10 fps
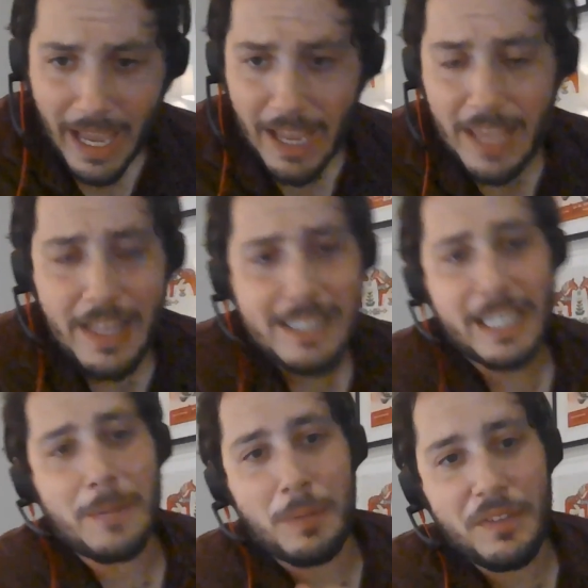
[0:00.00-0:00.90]
And that's
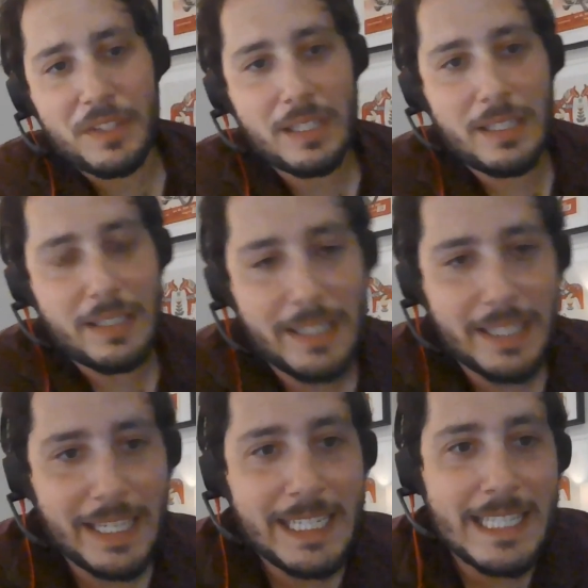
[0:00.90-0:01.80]
a perfectly
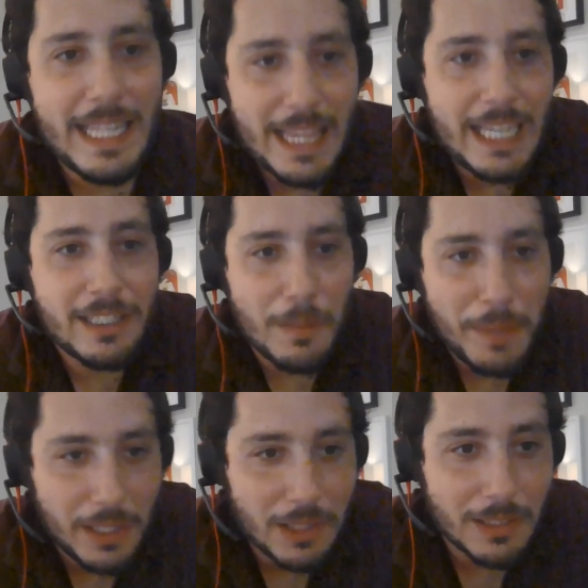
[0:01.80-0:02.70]
easy thing to
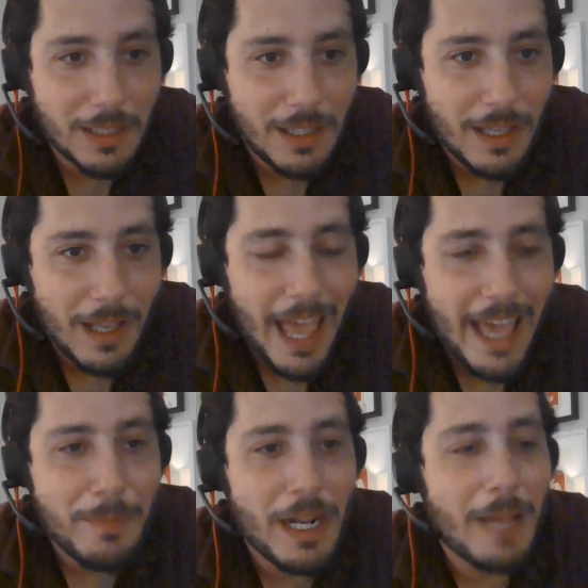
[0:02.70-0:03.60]
build.
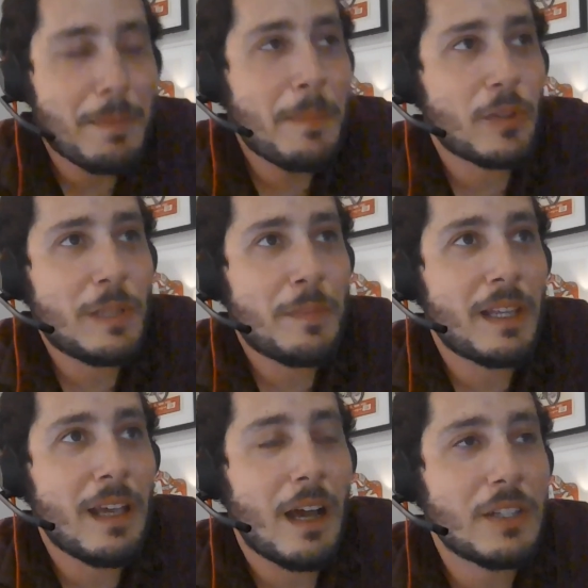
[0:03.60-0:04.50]
But people
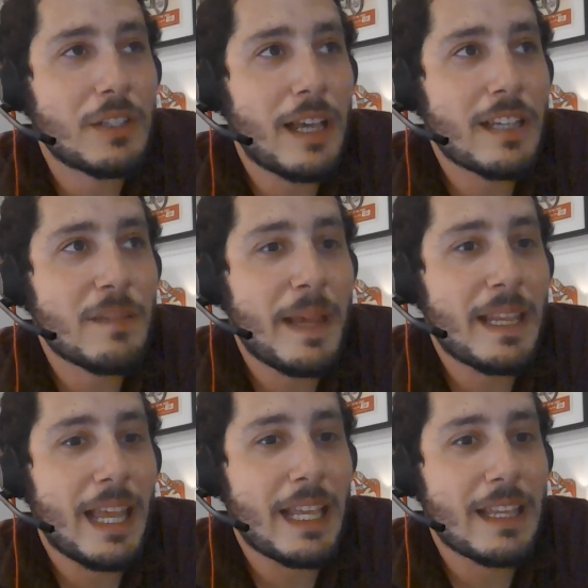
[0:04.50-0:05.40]
typically
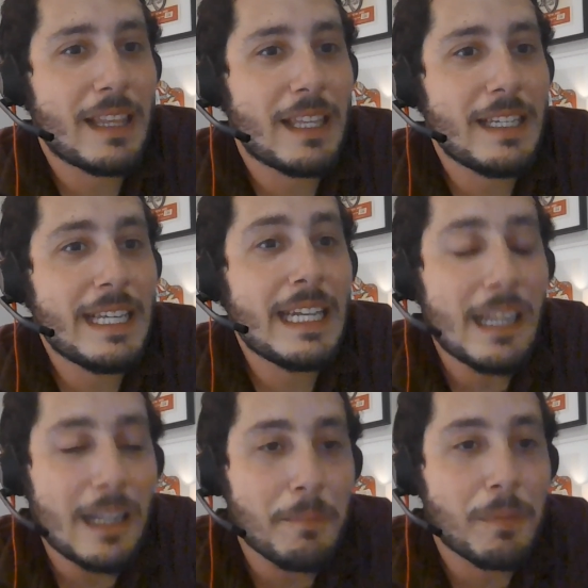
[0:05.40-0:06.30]
underestimate the
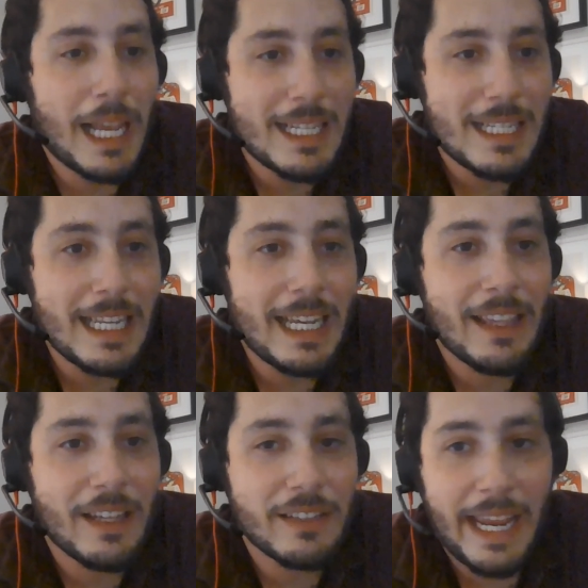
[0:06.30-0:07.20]
needed complexity
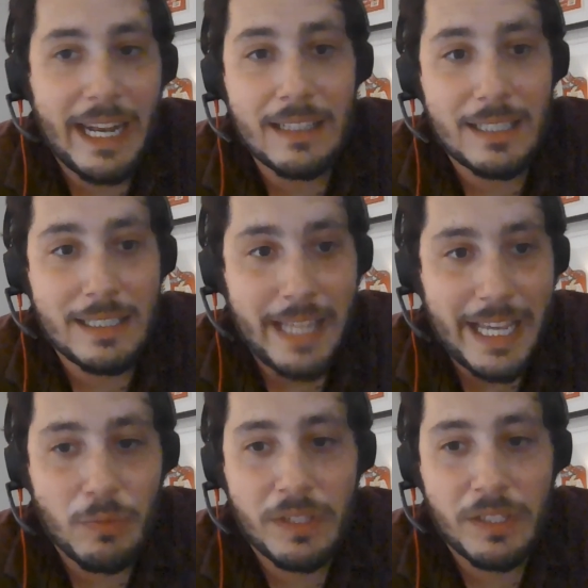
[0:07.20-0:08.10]
in their data to
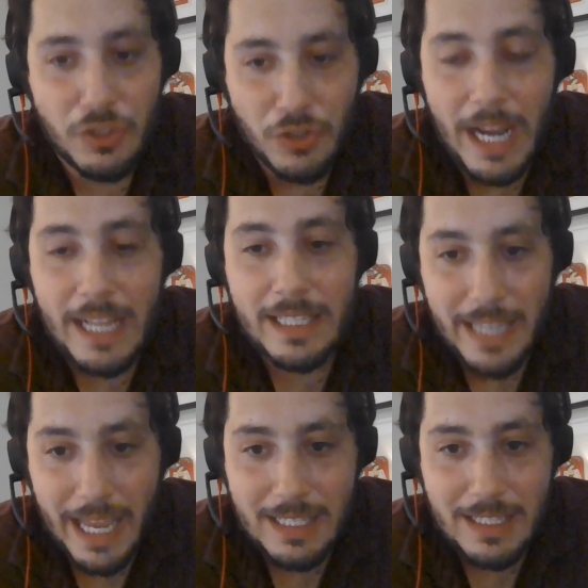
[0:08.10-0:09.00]
test what they're trying to
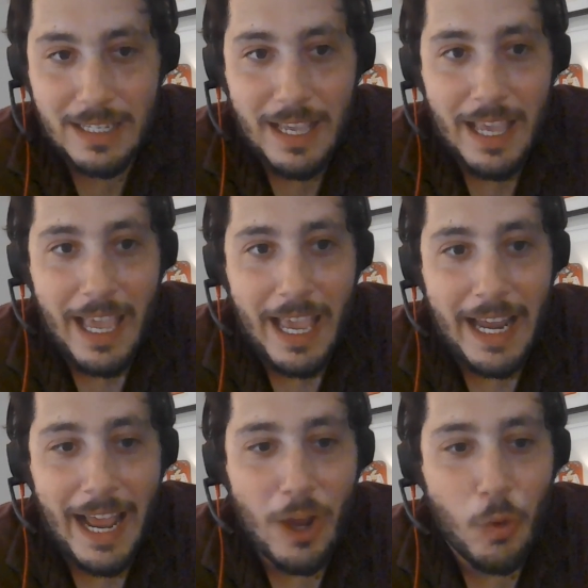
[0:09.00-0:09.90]
test
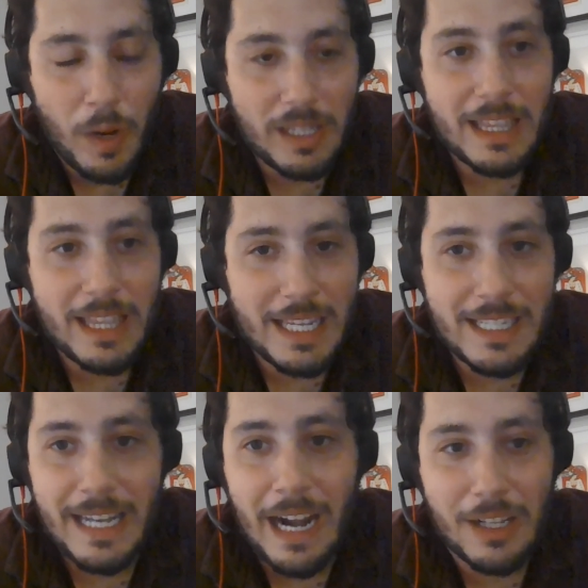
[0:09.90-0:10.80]
and how quickly things
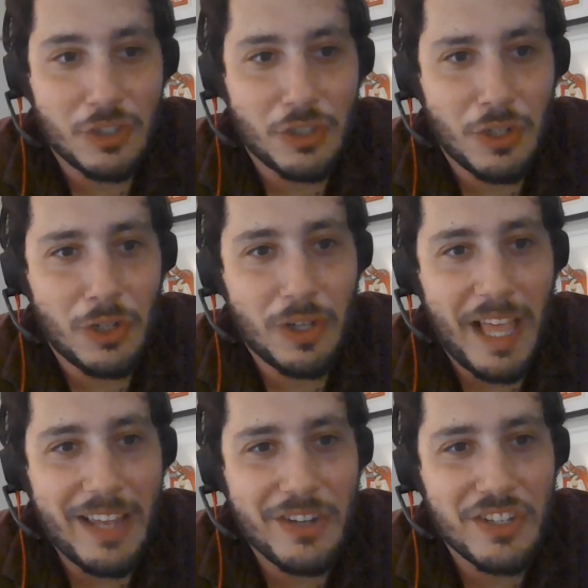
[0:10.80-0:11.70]
get out of control.
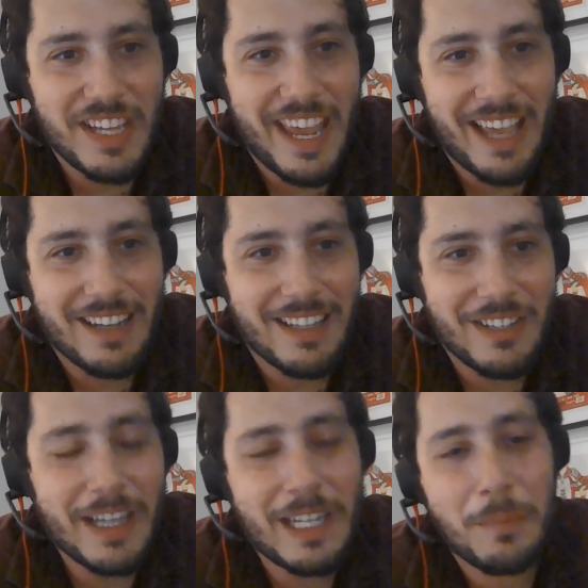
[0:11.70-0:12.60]
And
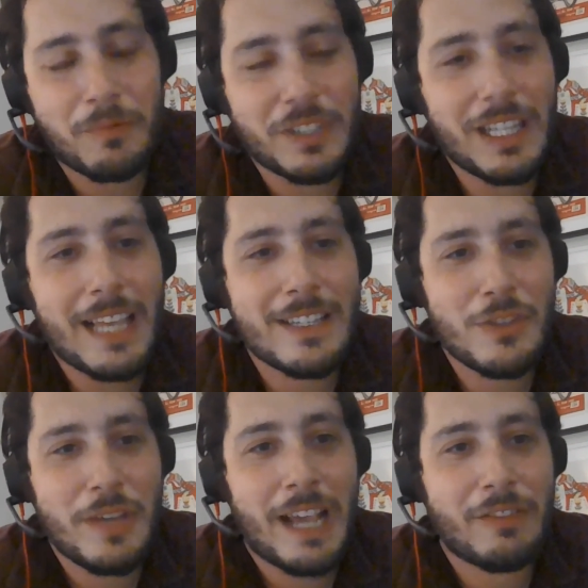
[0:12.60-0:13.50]
you end up
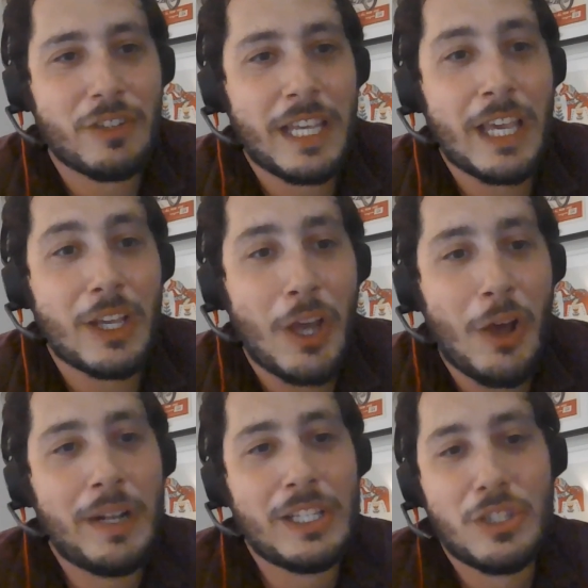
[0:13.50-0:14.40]
realizing you can't really
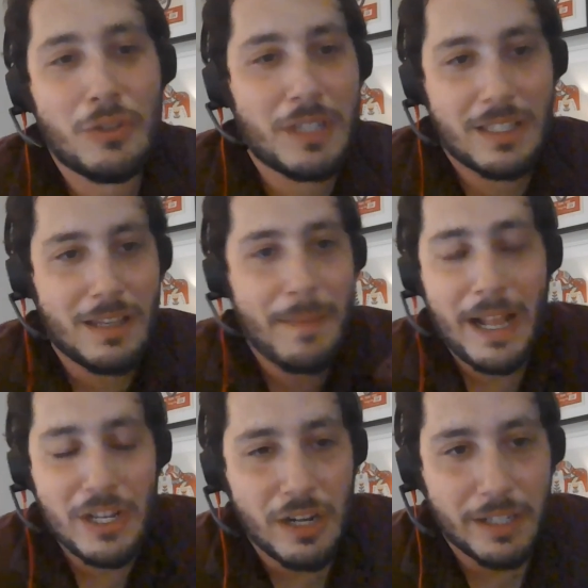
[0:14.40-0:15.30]
encode into this
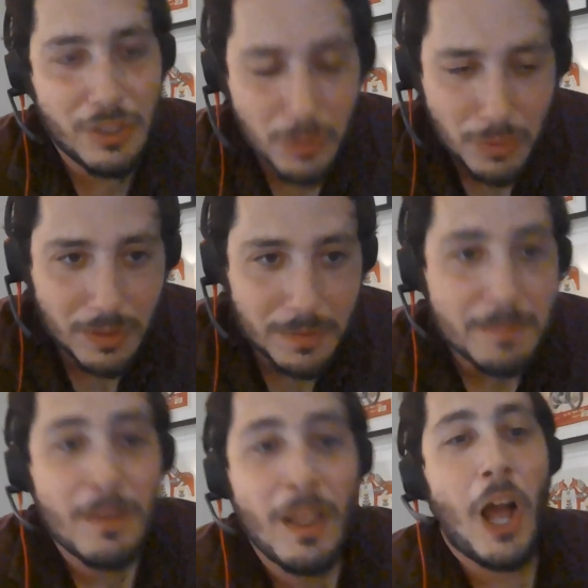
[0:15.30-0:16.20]
imaginary tool
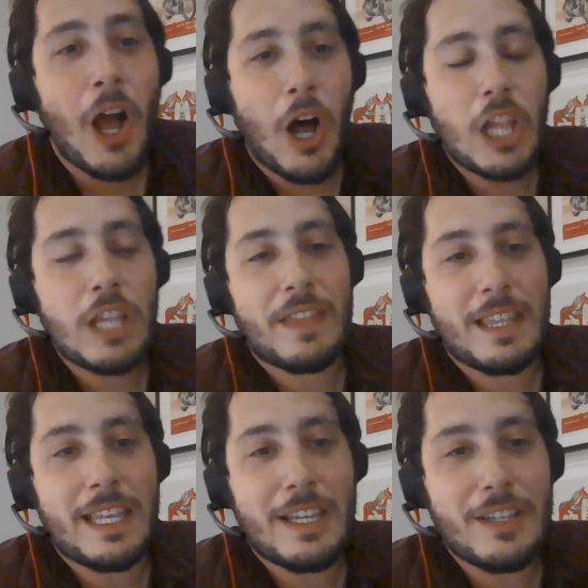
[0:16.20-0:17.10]
all of
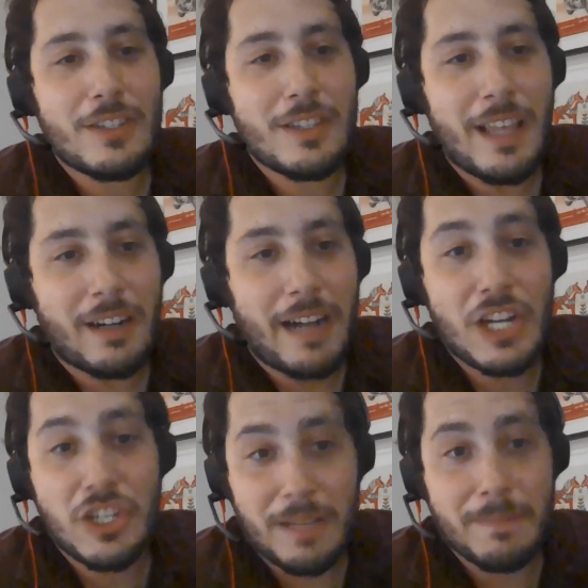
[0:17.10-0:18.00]
the things that are
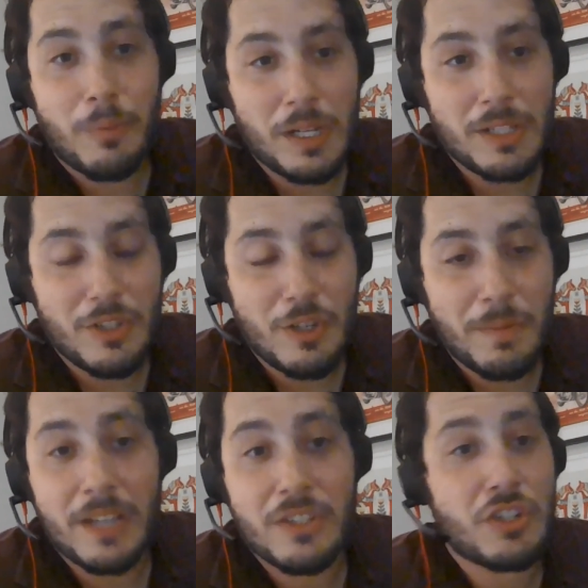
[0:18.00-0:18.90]
actually important to you
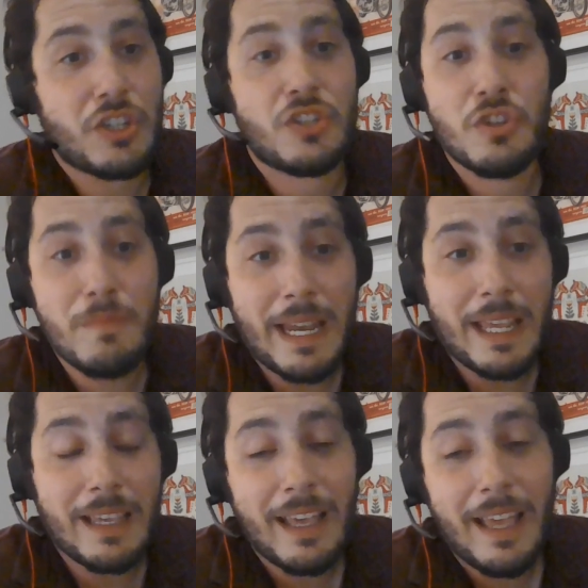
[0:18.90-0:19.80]
because there's just too
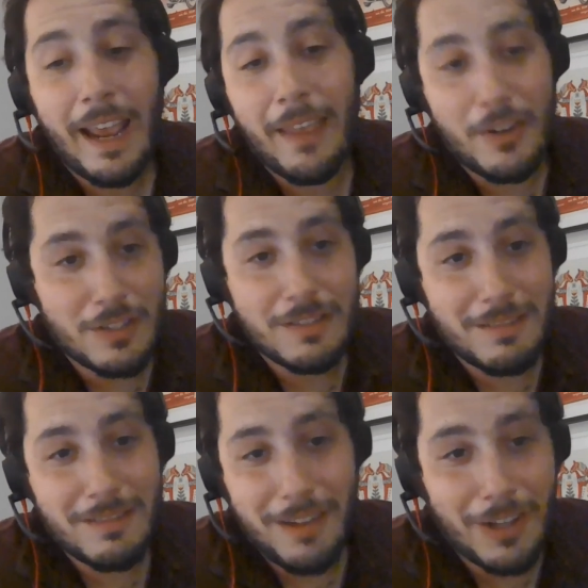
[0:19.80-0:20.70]
many. And there's
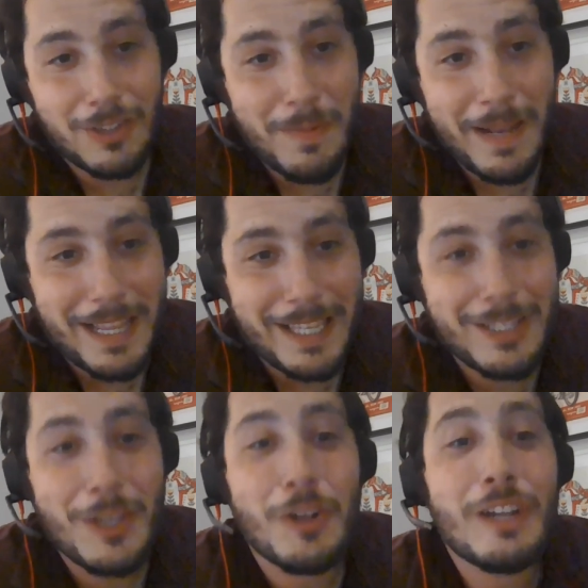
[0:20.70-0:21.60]
also many things
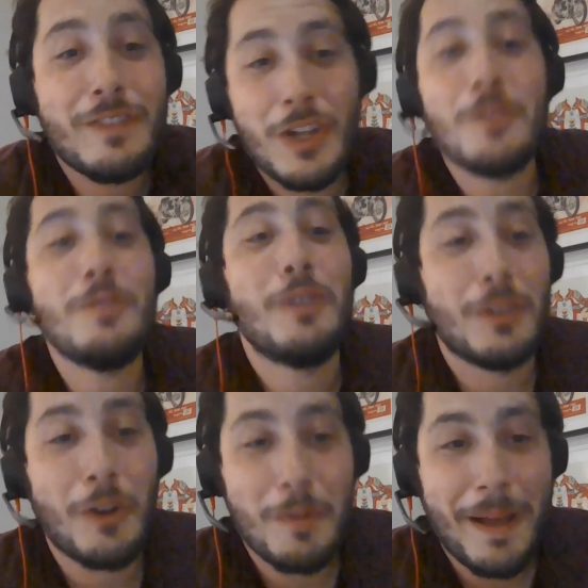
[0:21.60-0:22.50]
that you don't even know you
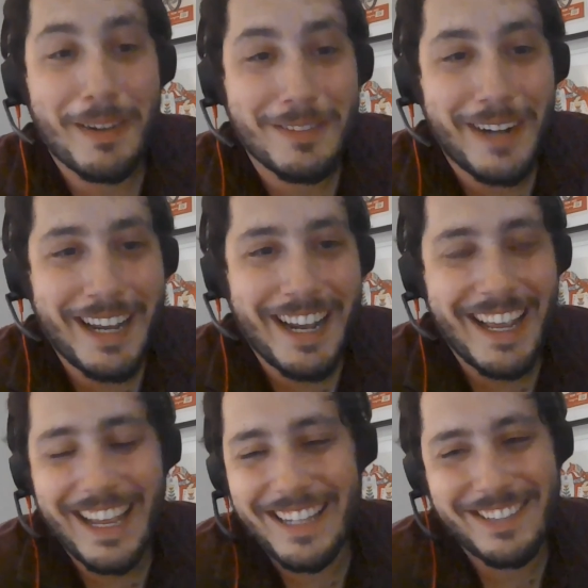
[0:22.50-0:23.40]
don't know about, right?
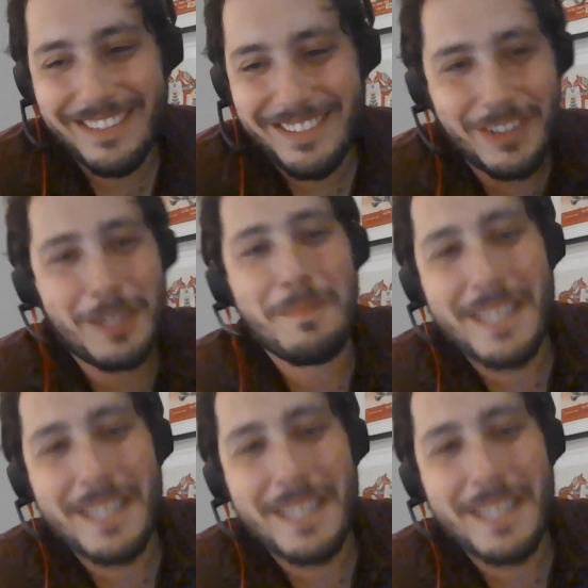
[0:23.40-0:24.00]
And you end up